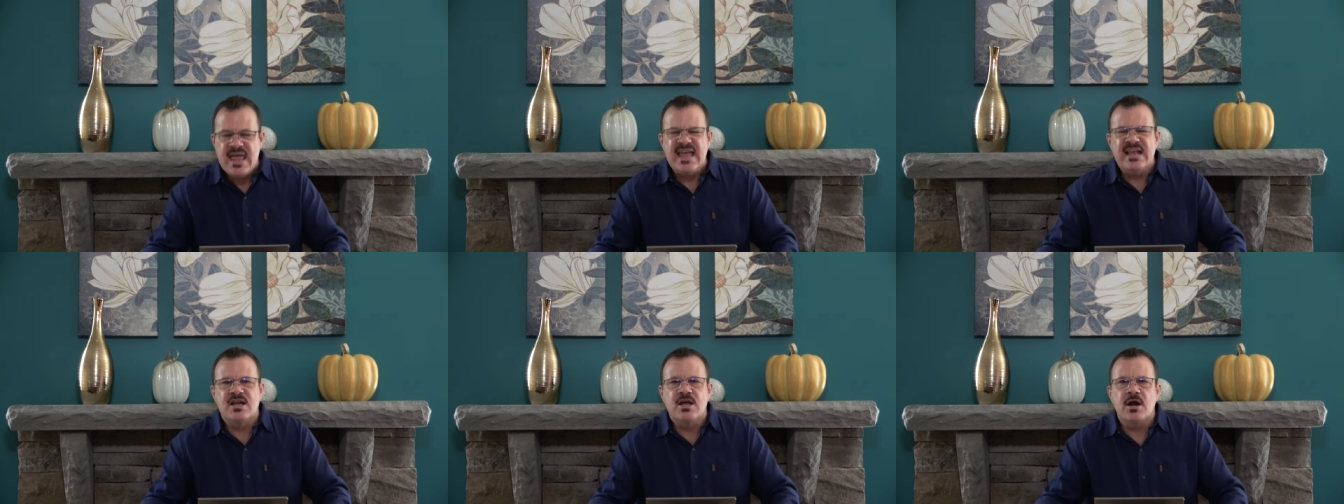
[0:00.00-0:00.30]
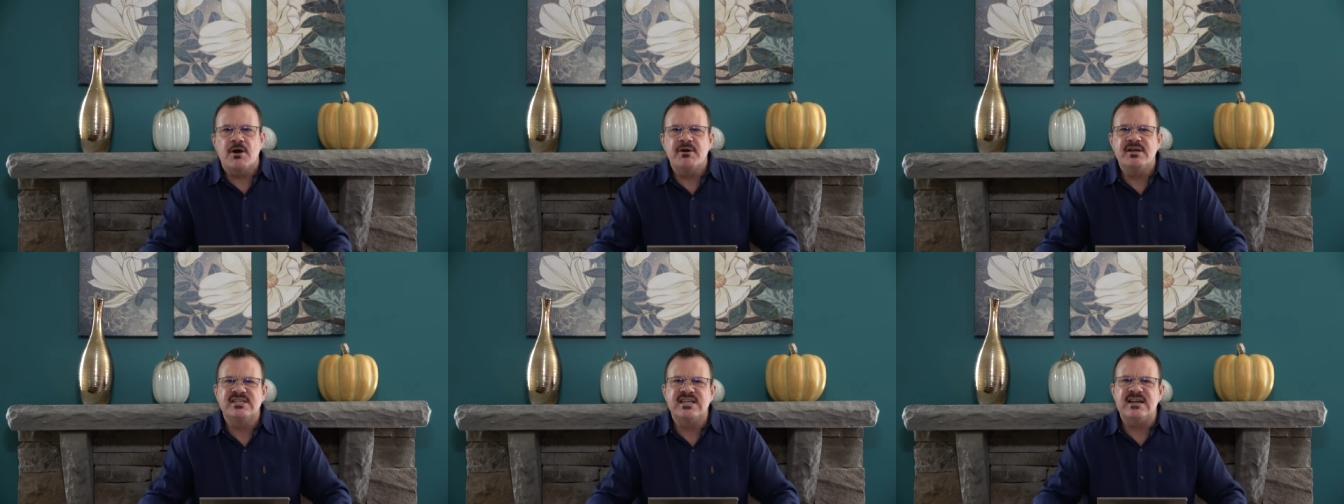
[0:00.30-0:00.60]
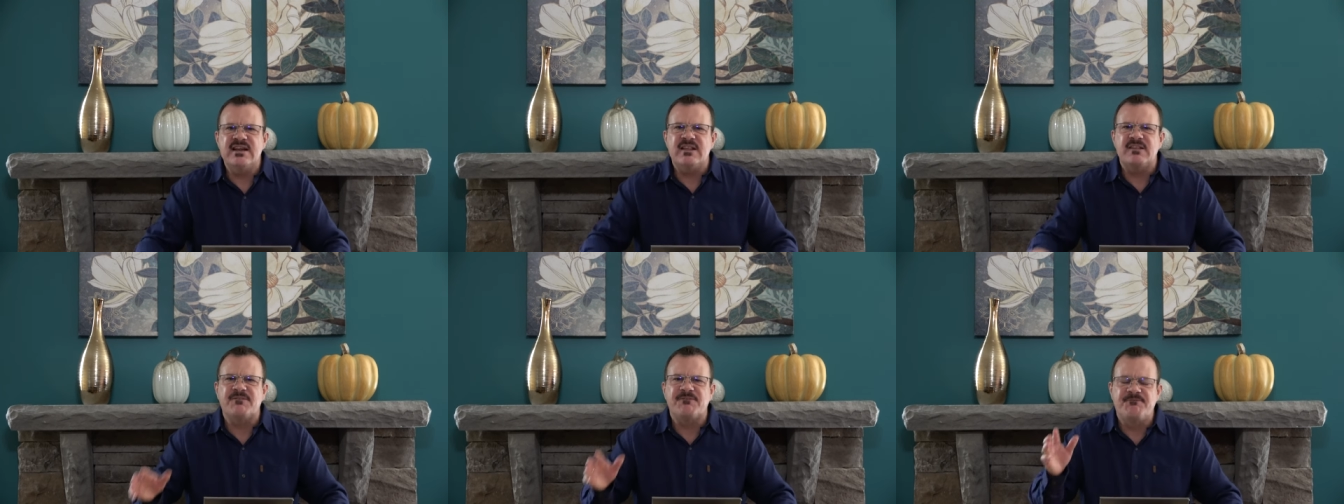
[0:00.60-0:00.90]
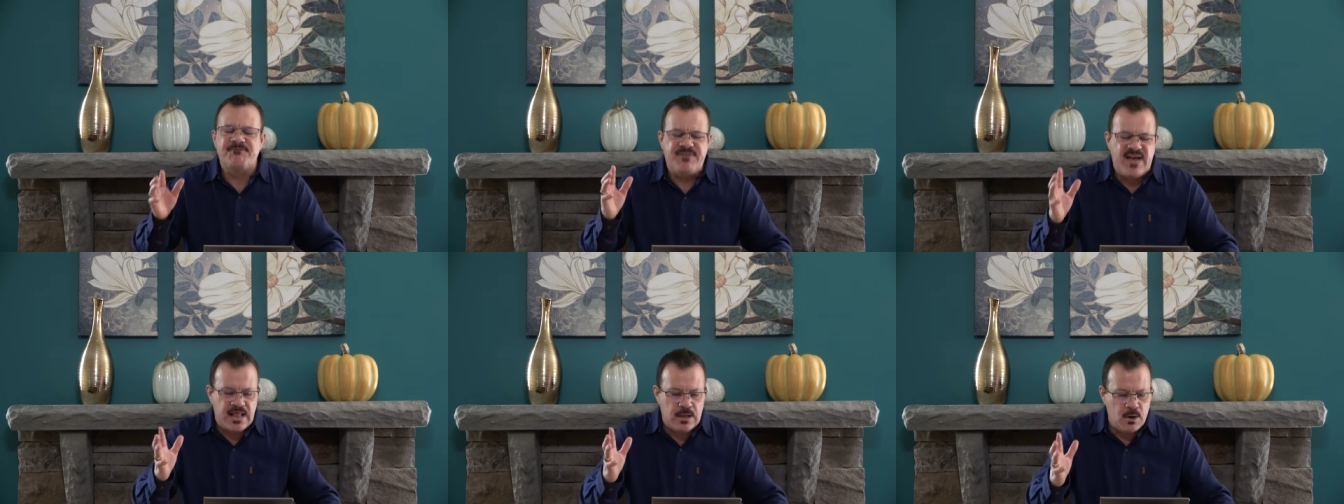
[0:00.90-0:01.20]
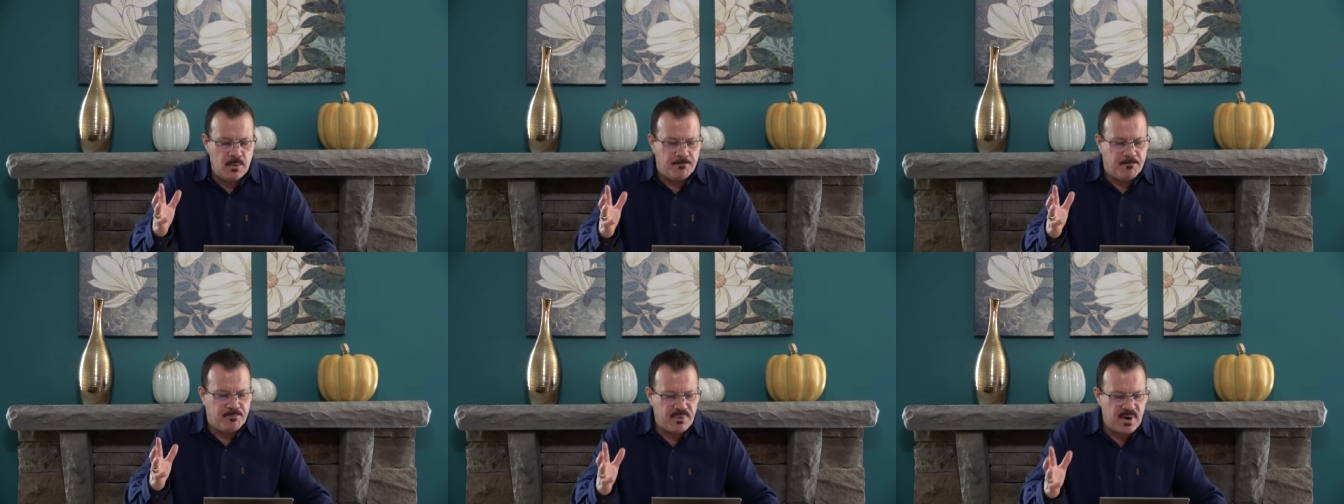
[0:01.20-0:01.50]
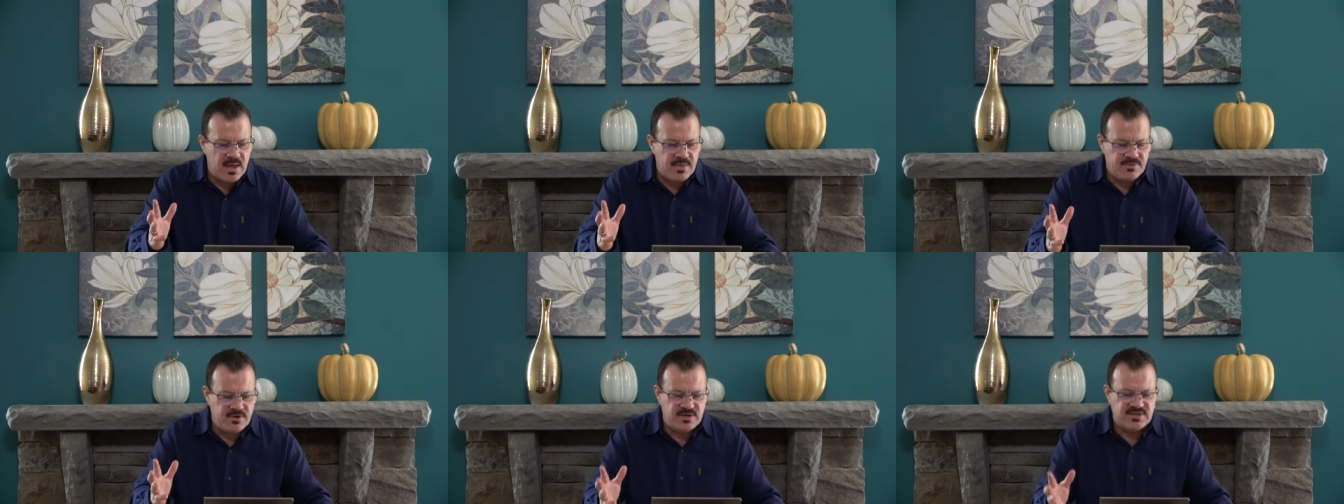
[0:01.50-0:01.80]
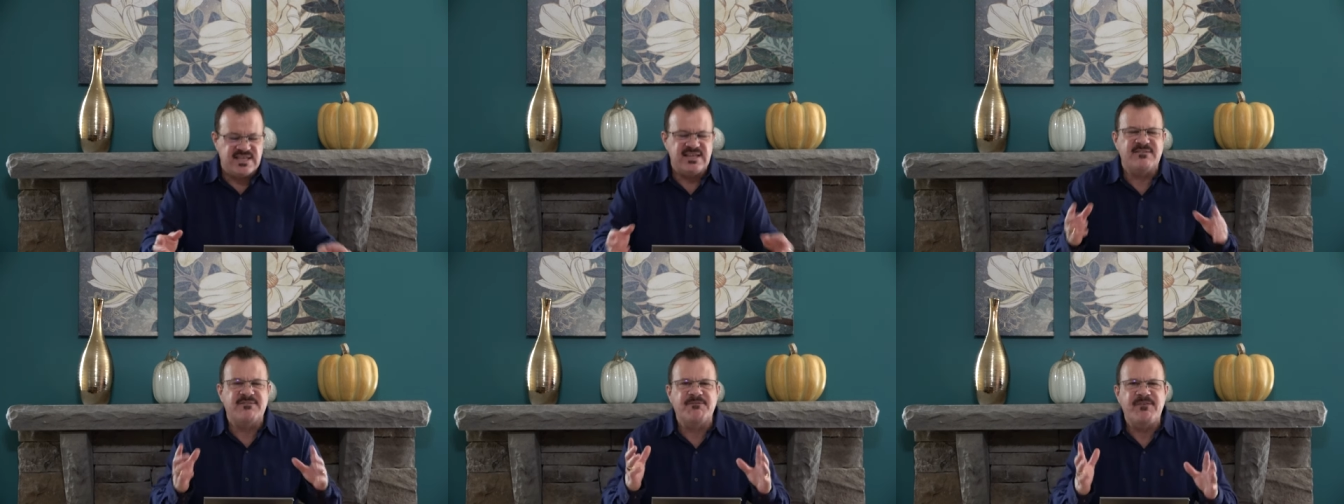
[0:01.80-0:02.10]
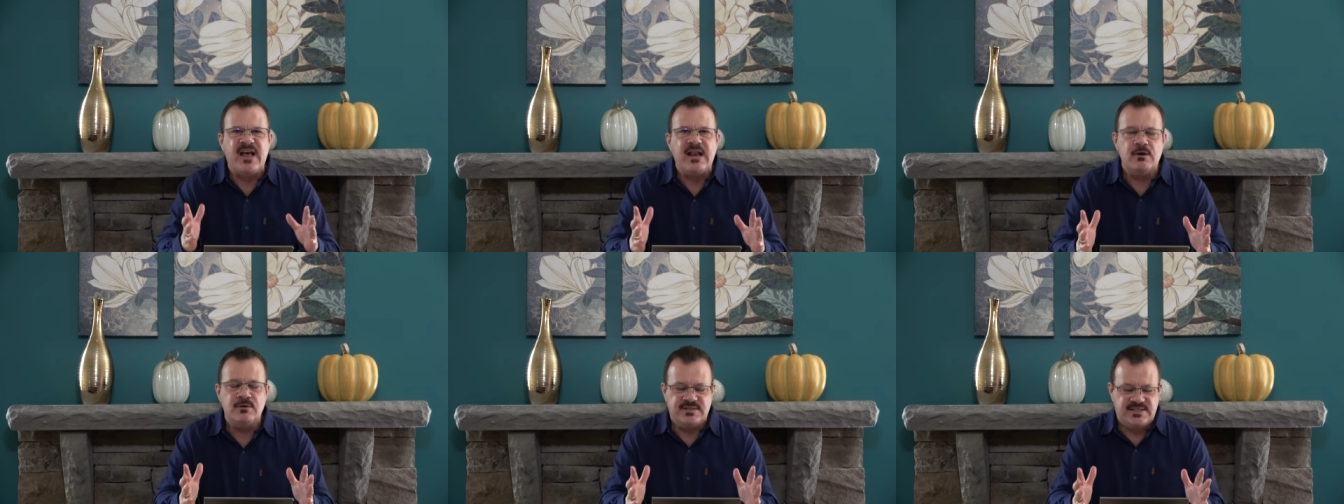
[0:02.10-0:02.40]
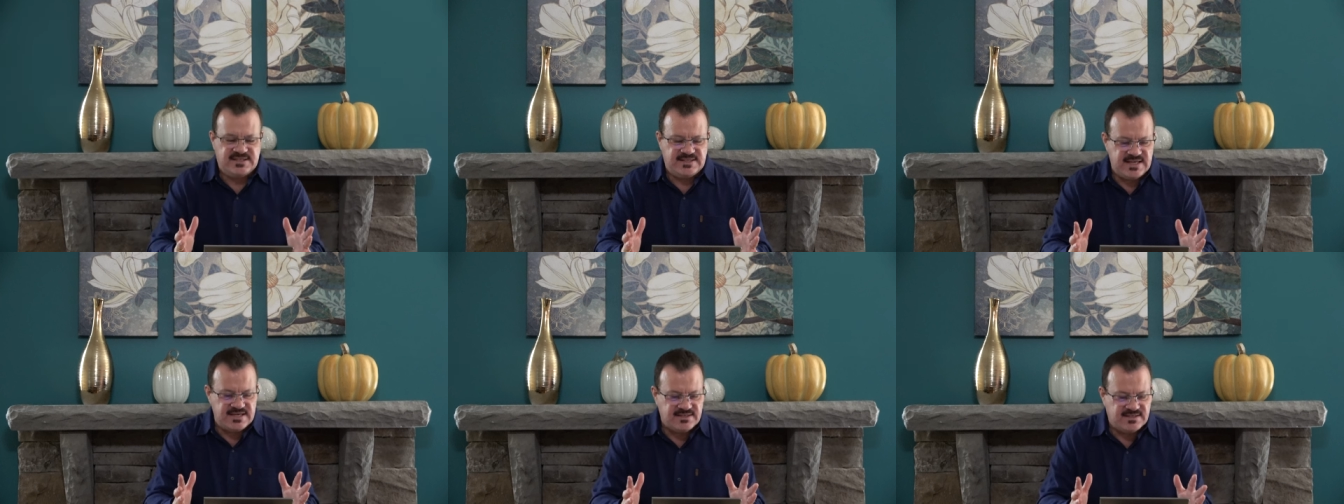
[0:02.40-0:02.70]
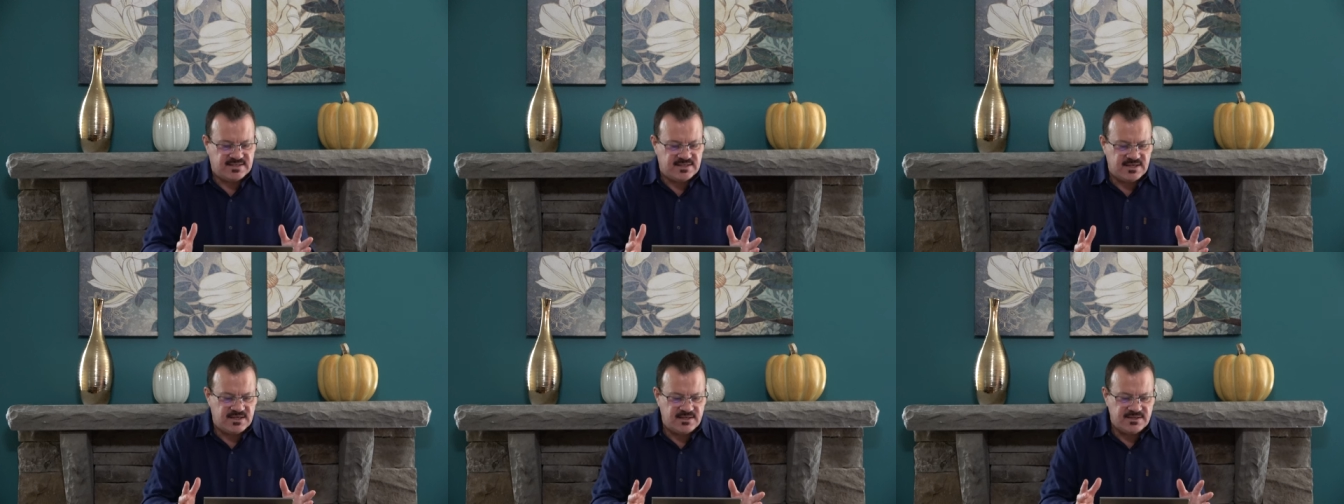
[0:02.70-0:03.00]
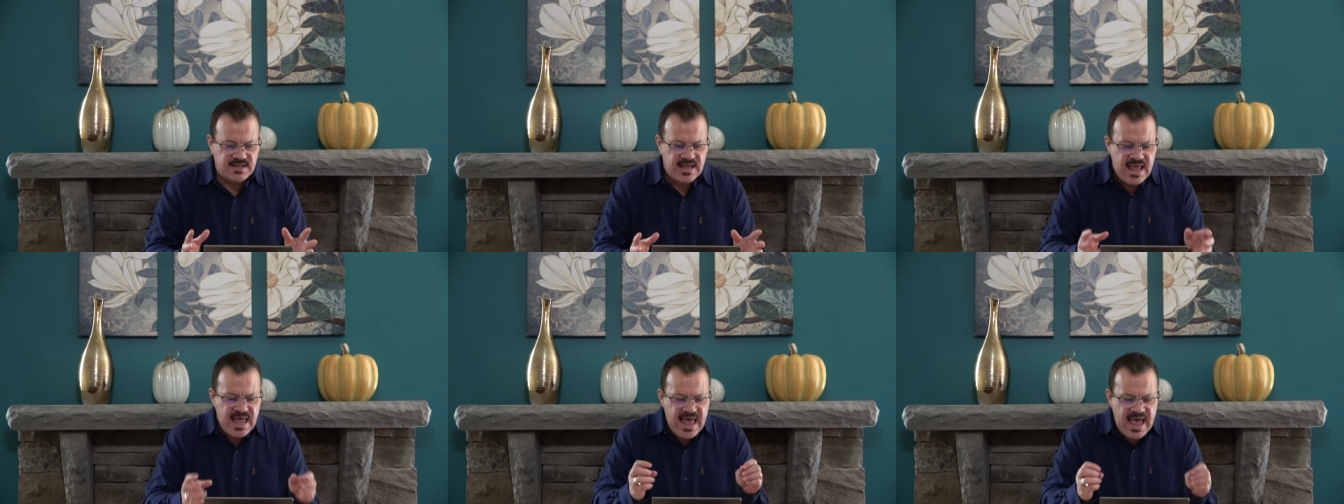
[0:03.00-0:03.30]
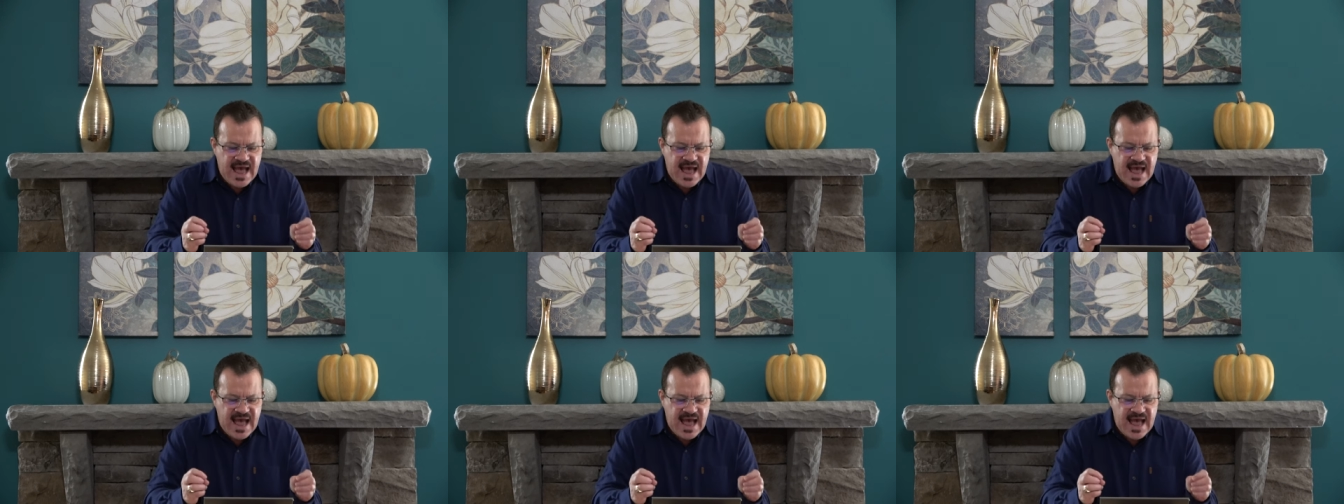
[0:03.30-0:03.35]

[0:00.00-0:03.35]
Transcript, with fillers: encouraging his fellow brothers, his fellow sisters,